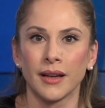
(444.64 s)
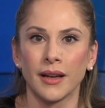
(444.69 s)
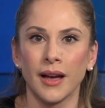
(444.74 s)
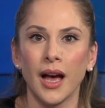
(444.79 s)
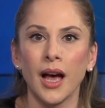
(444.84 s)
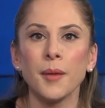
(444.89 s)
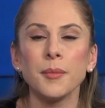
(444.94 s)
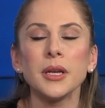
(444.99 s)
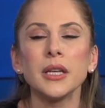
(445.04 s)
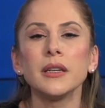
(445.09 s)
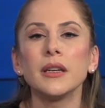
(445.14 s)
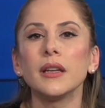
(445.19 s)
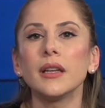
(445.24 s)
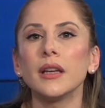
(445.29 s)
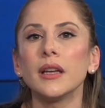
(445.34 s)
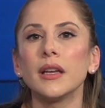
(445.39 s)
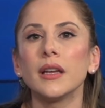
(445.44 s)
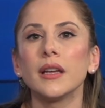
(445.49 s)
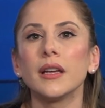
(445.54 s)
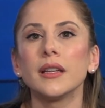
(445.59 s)
I mean,
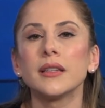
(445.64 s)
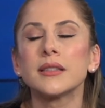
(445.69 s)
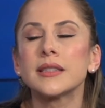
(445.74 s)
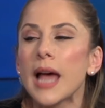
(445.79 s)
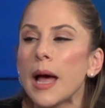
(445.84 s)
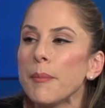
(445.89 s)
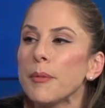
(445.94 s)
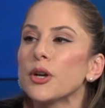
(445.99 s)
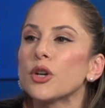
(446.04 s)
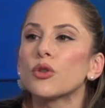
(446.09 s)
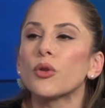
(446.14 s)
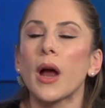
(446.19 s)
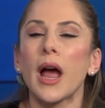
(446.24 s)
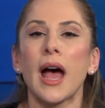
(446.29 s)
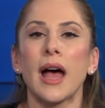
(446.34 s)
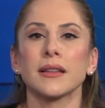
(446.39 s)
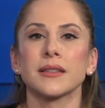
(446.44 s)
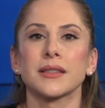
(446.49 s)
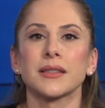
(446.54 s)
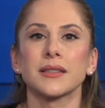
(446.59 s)

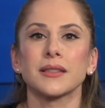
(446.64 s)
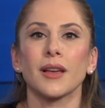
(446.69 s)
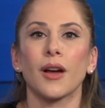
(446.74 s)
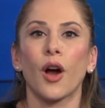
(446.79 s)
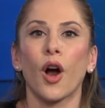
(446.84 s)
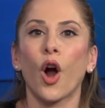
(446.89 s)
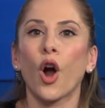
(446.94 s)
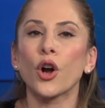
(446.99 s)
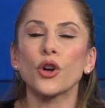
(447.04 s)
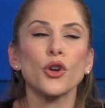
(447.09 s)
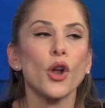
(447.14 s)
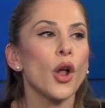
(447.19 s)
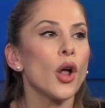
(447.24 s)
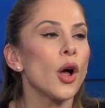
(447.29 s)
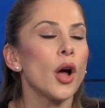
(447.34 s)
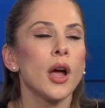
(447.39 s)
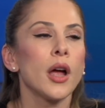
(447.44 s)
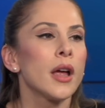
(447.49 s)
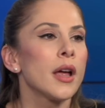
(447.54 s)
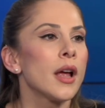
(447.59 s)
Democrats are
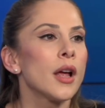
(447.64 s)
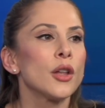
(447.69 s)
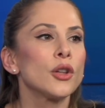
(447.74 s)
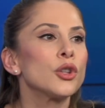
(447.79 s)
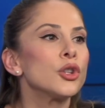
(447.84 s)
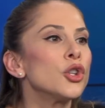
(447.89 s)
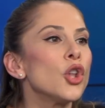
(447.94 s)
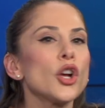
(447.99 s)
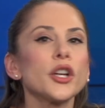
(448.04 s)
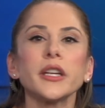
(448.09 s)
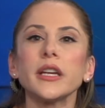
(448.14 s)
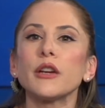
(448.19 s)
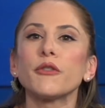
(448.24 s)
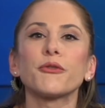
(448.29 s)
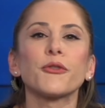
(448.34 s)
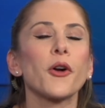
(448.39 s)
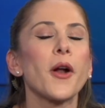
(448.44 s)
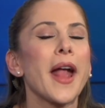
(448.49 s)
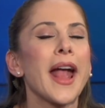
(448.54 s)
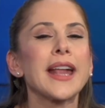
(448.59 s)
looking
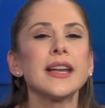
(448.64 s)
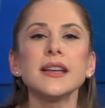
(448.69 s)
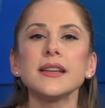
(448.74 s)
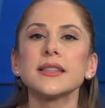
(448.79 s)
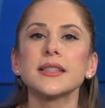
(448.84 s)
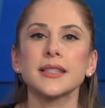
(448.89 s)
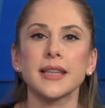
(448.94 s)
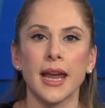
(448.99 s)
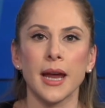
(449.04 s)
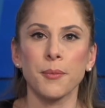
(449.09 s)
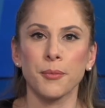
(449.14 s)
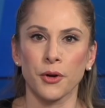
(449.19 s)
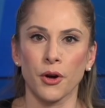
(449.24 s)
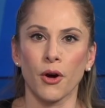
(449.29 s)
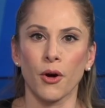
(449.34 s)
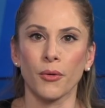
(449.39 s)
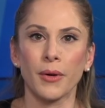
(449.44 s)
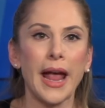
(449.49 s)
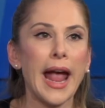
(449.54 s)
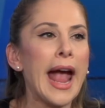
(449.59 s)
for any
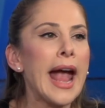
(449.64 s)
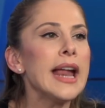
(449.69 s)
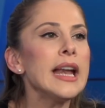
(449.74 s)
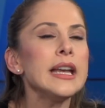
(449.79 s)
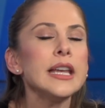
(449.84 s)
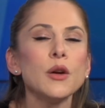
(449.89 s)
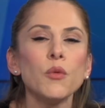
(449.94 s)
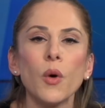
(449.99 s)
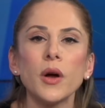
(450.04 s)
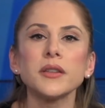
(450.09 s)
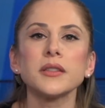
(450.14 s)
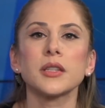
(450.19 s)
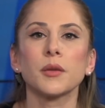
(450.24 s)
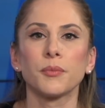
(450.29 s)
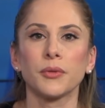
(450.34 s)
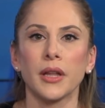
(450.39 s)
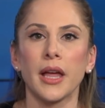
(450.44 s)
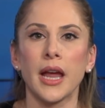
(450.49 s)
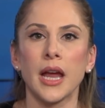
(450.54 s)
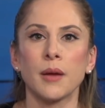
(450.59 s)
scapegoat, anyone to
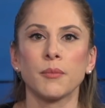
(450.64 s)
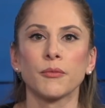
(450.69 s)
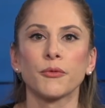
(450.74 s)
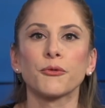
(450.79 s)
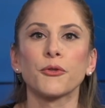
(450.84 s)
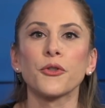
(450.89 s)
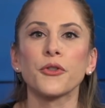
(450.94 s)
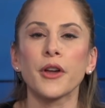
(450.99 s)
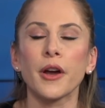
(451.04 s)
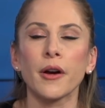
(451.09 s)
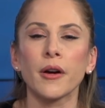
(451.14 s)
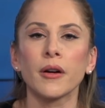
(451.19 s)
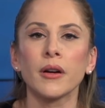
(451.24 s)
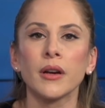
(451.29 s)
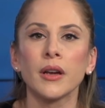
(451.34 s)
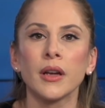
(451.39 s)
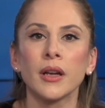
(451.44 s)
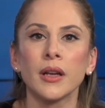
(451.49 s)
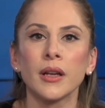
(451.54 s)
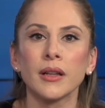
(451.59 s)
blame for their
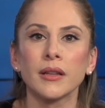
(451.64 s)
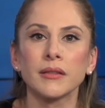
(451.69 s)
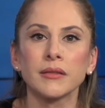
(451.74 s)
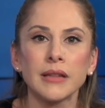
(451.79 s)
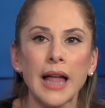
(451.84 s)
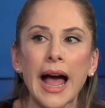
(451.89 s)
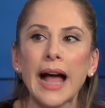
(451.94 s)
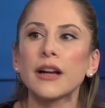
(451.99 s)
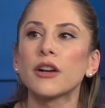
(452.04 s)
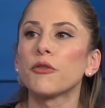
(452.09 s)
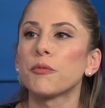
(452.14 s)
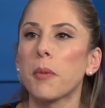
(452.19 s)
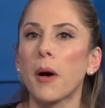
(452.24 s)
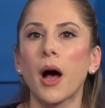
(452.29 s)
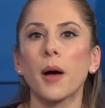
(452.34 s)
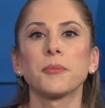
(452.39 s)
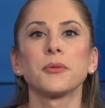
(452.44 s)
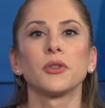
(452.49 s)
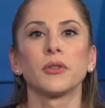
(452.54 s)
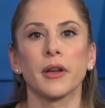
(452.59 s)
lack of
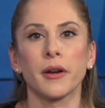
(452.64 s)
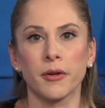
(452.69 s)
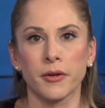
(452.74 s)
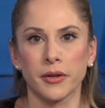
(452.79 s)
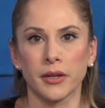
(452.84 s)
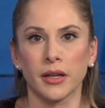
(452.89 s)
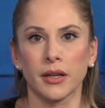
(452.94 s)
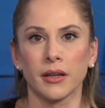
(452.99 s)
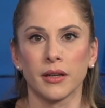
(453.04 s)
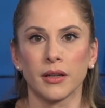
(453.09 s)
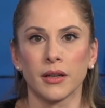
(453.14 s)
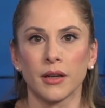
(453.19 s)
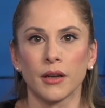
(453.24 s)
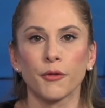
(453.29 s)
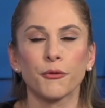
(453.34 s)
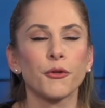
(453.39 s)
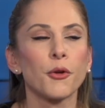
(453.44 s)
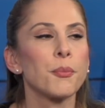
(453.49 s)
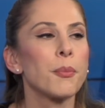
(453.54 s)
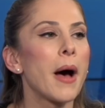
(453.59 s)
popularity,
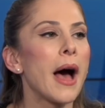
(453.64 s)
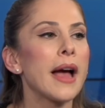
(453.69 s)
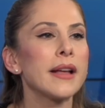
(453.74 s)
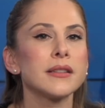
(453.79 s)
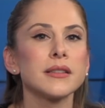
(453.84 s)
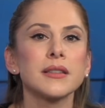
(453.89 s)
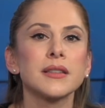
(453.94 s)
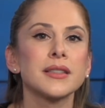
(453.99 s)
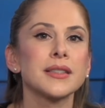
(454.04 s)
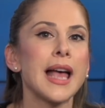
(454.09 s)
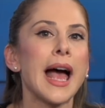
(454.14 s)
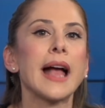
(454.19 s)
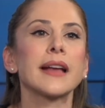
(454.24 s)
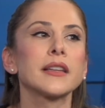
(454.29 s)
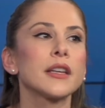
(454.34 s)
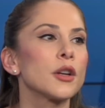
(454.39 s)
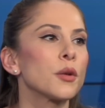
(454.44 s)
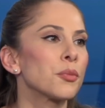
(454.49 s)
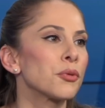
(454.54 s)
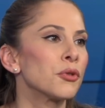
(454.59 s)
for Biden's
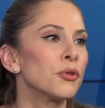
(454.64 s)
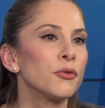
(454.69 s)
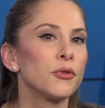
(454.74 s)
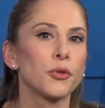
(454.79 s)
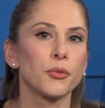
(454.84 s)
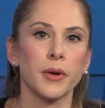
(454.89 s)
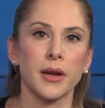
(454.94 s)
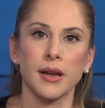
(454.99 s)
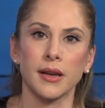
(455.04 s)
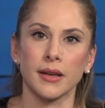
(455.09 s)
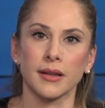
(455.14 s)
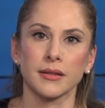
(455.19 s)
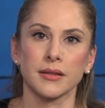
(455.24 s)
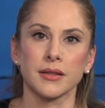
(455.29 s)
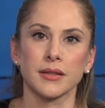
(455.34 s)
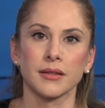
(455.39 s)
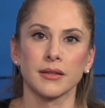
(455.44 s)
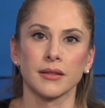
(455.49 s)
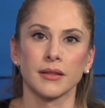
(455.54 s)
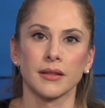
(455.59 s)
sagging approval ratings.